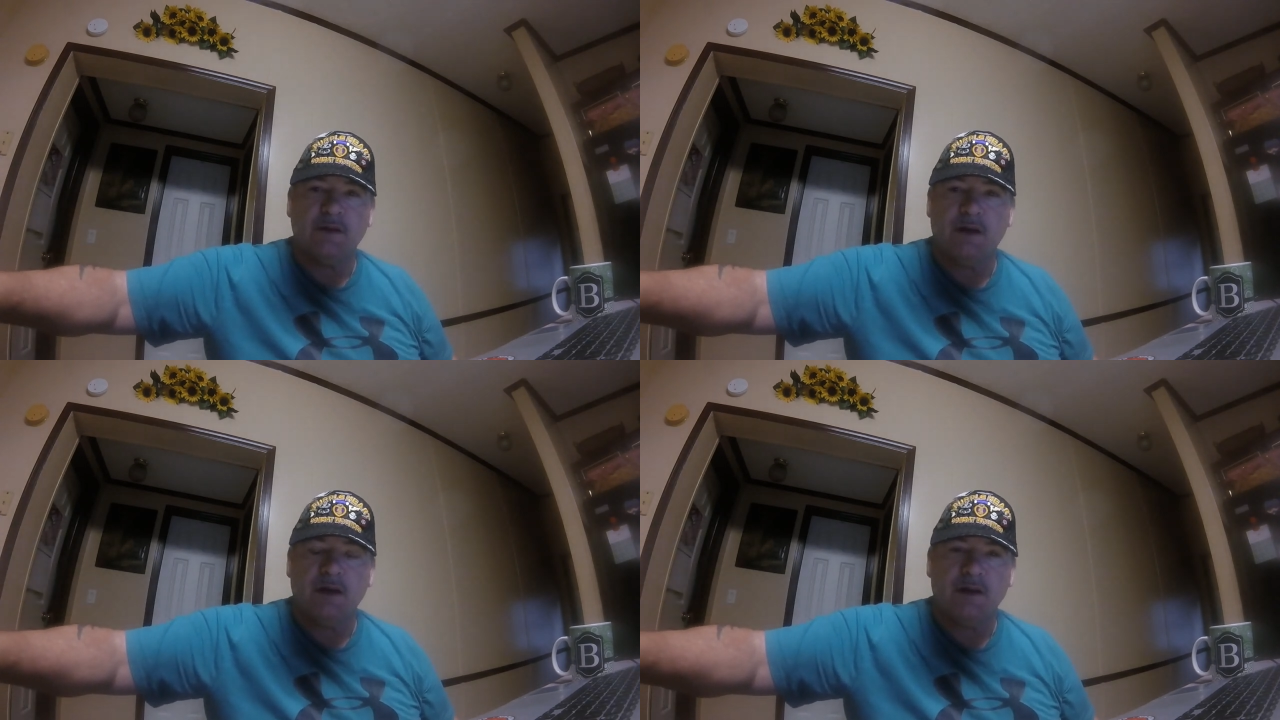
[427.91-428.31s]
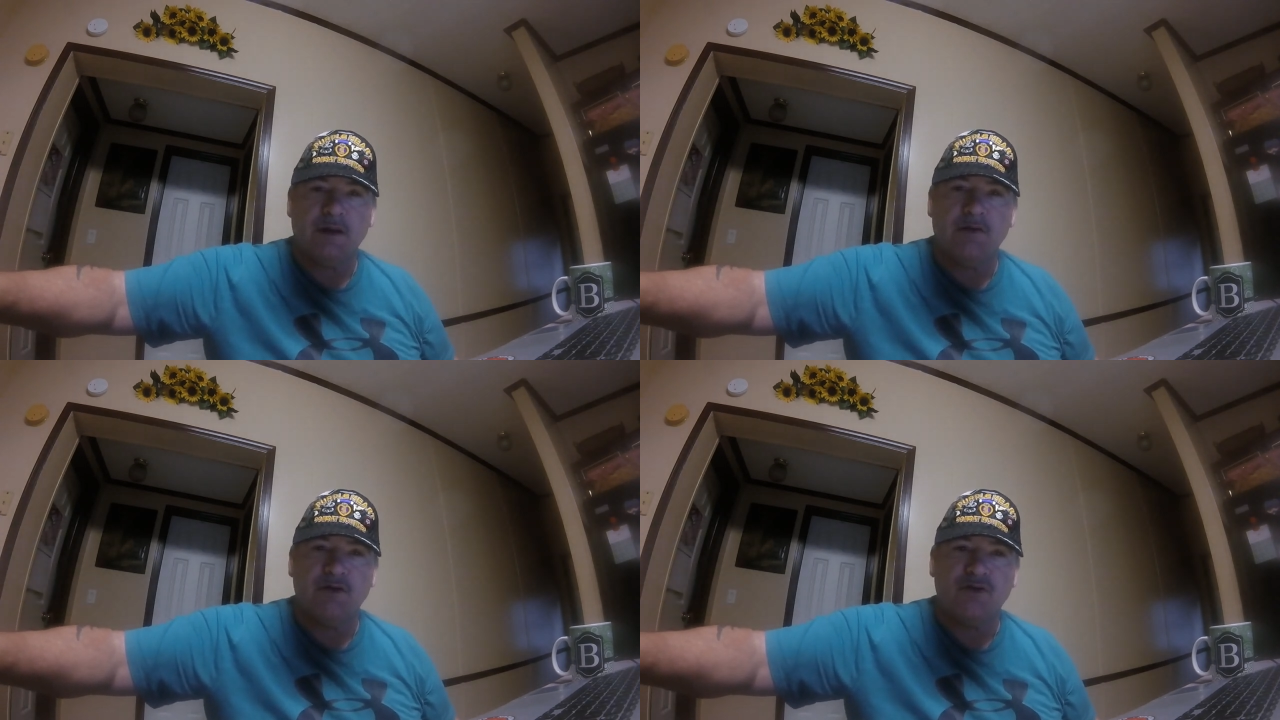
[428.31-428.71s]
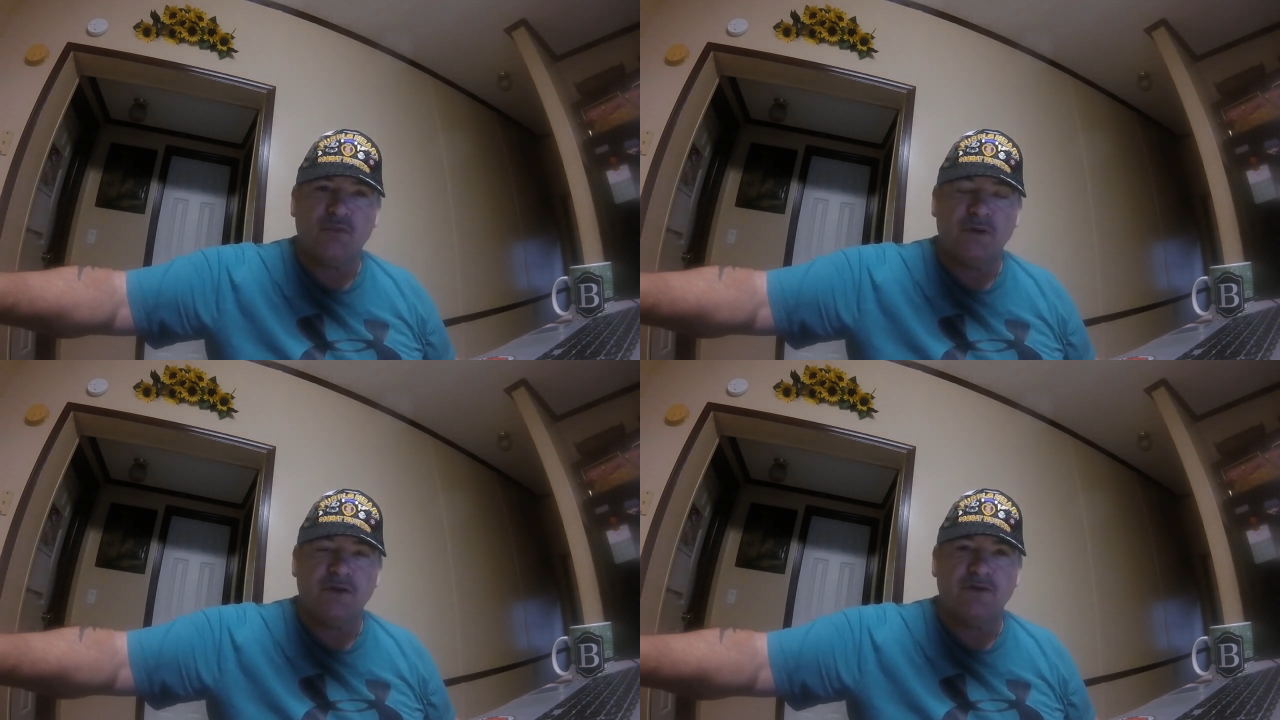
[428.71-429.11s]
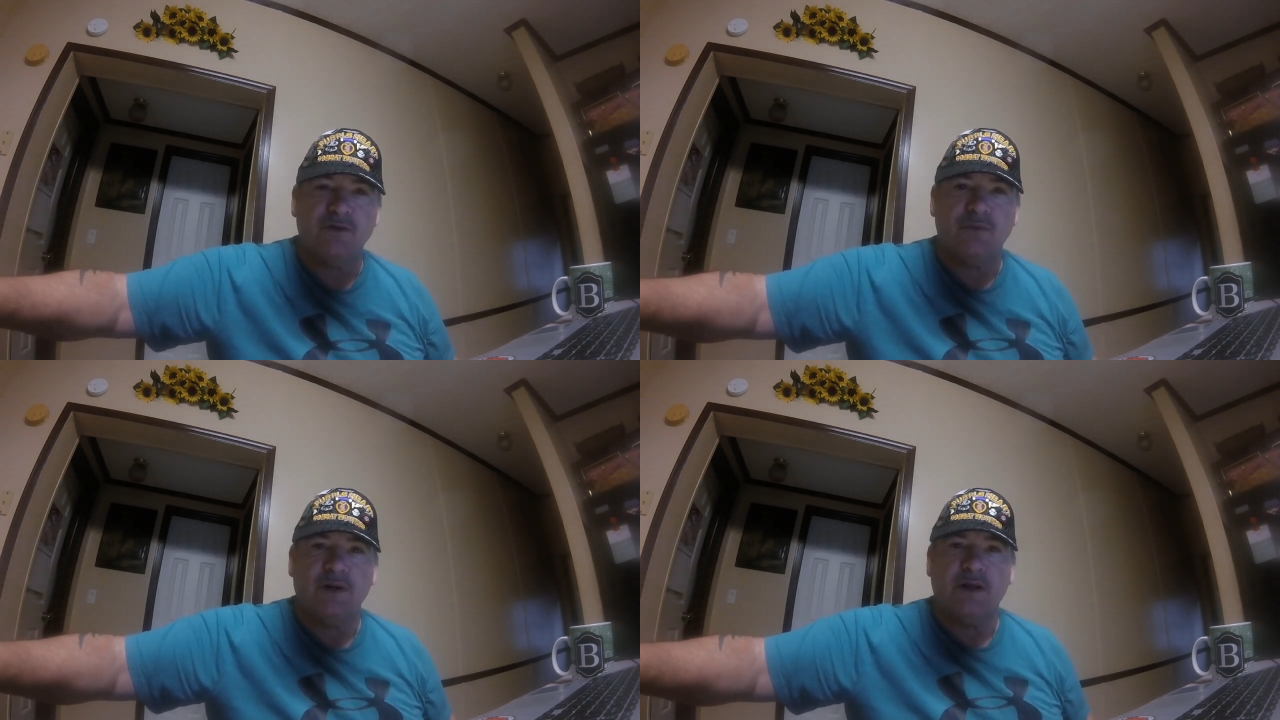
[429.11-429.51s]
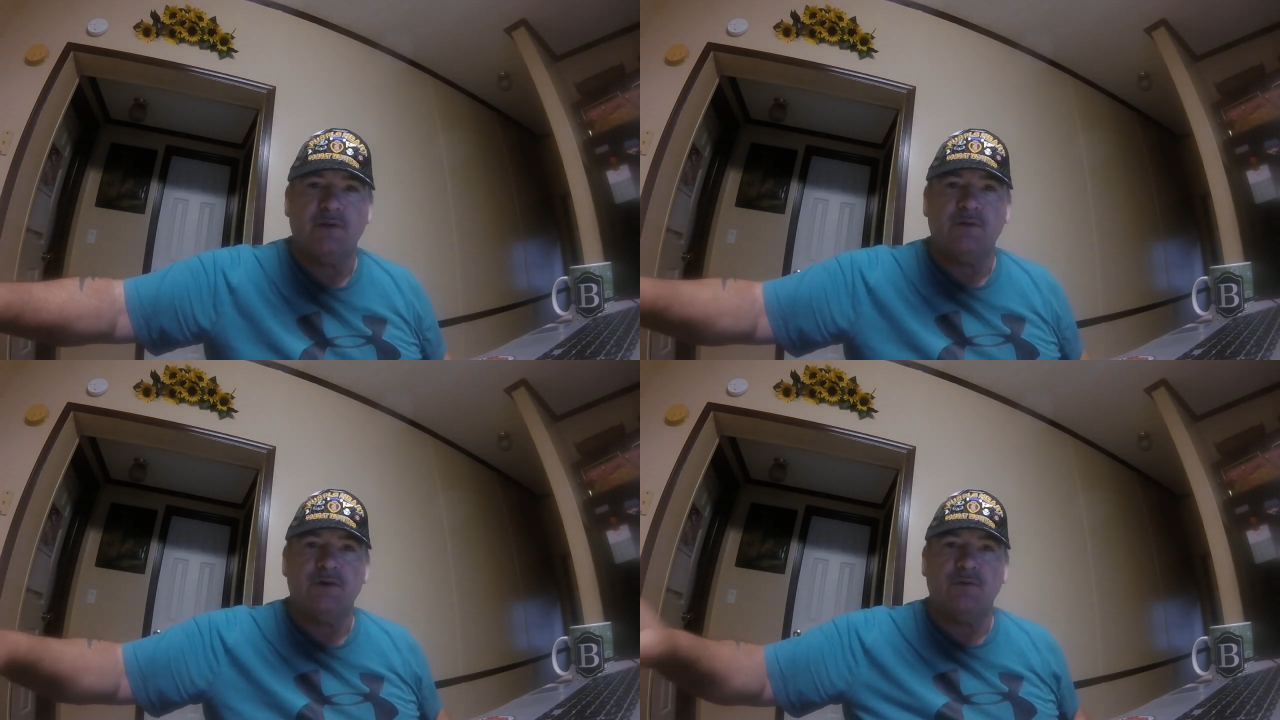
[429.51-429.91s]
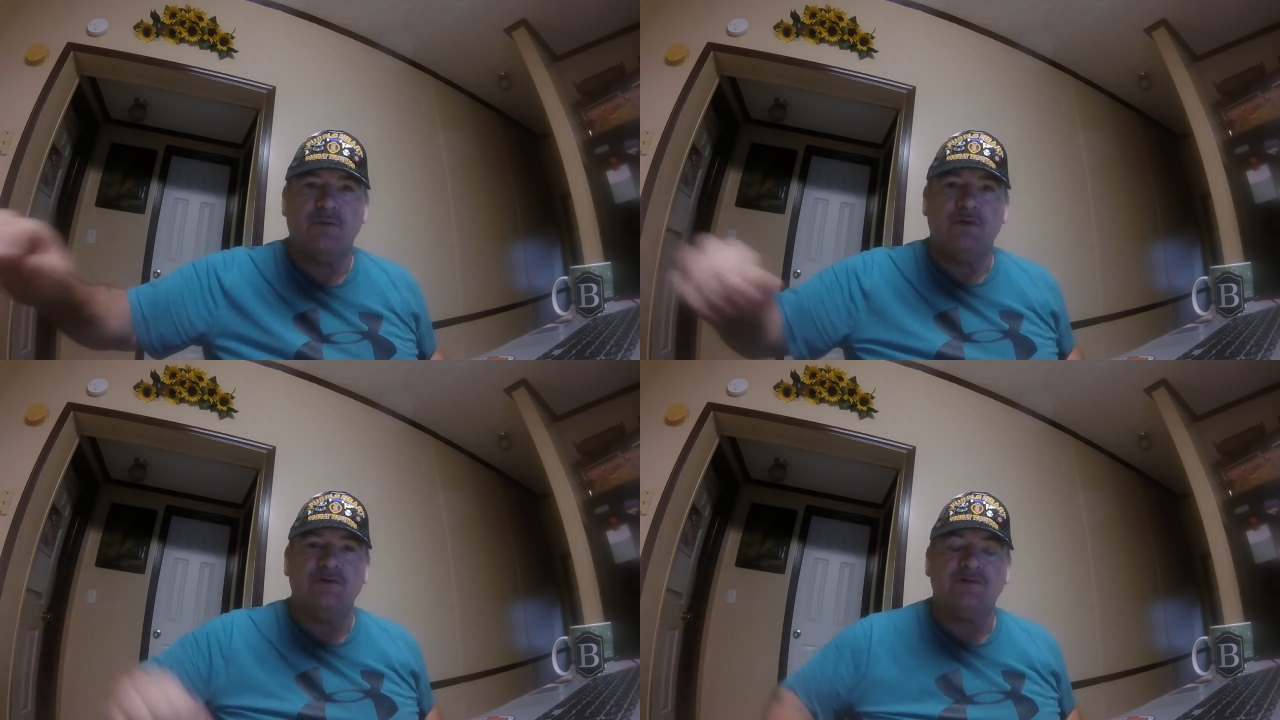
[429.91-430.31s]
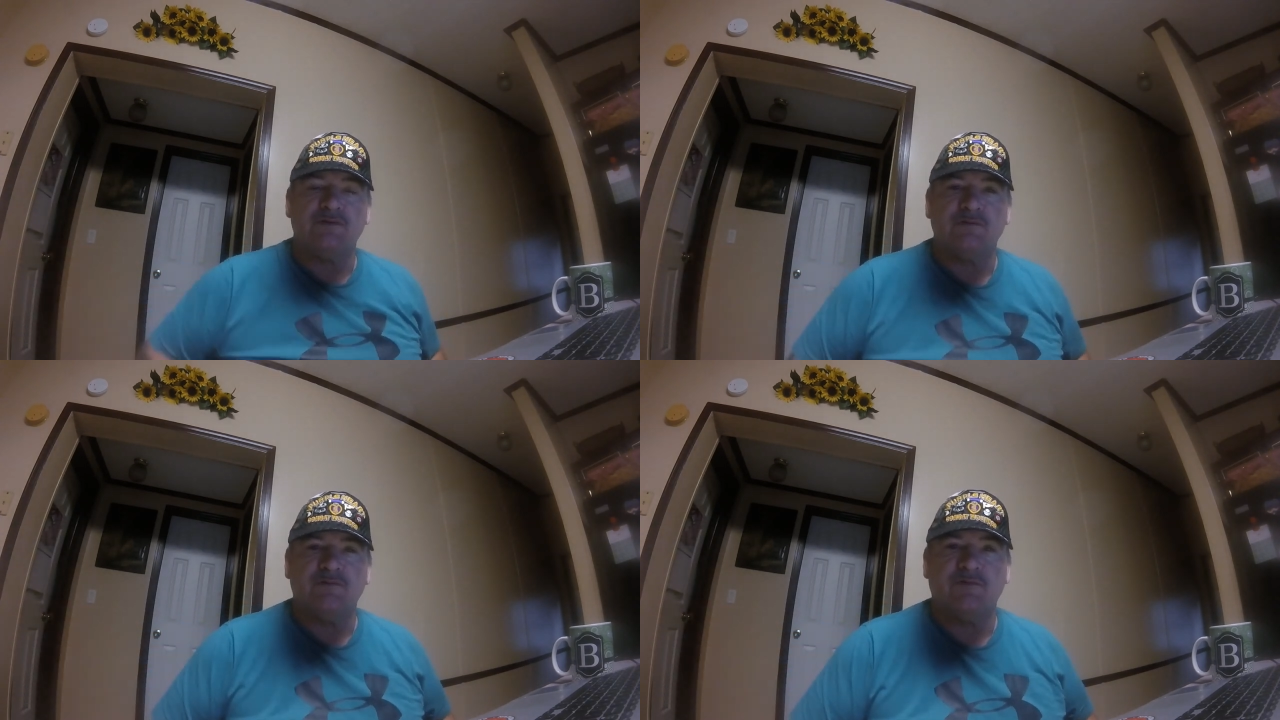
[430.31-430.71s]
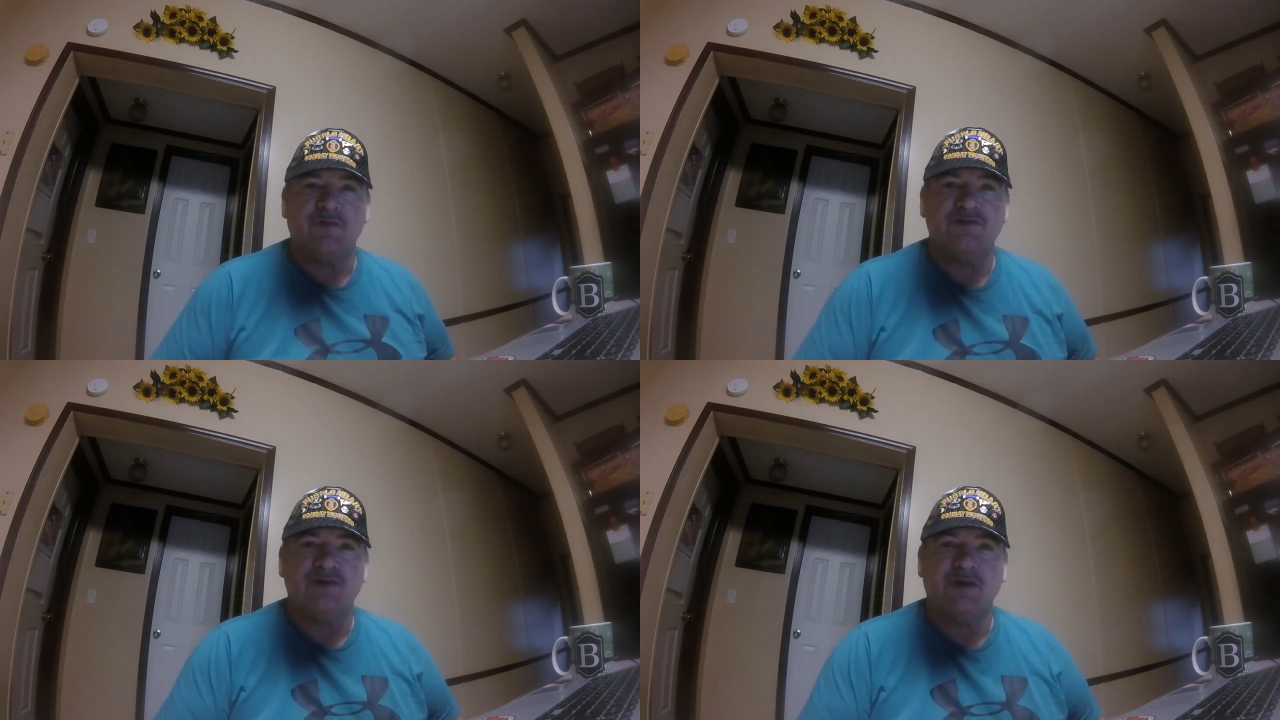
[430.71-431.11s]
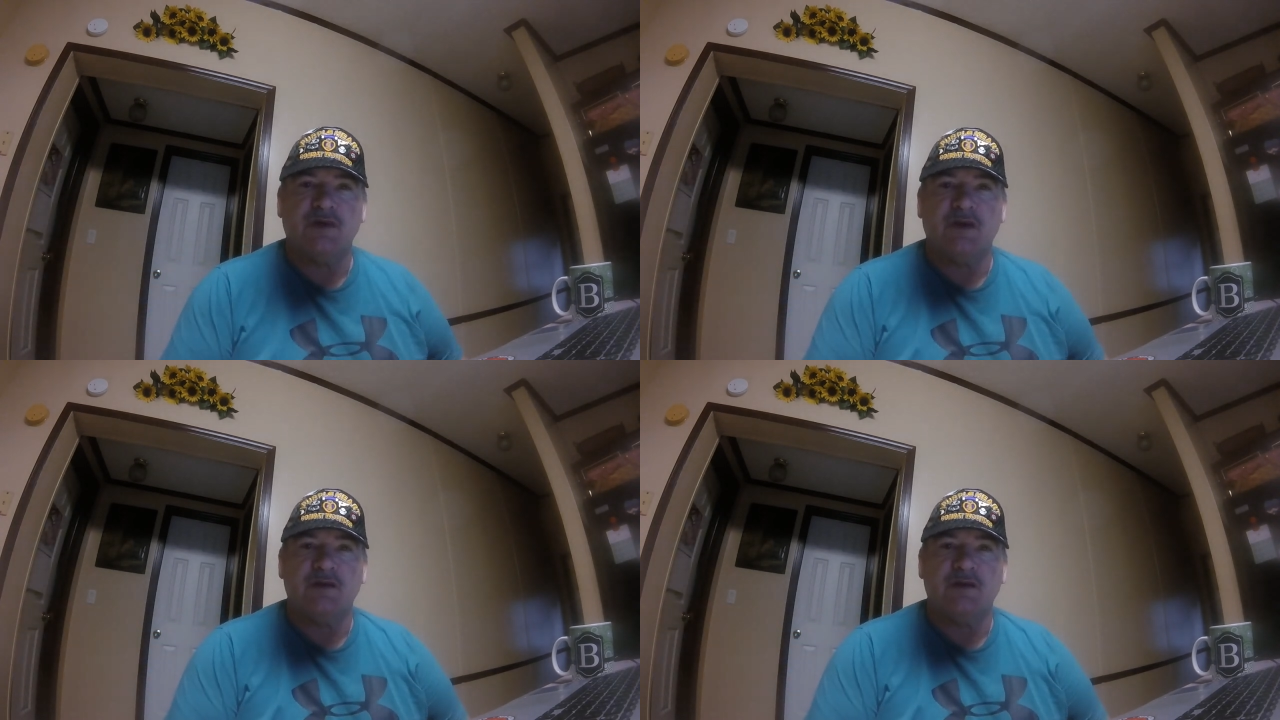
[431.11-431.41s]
I carry 22 when I go in the woods fishing,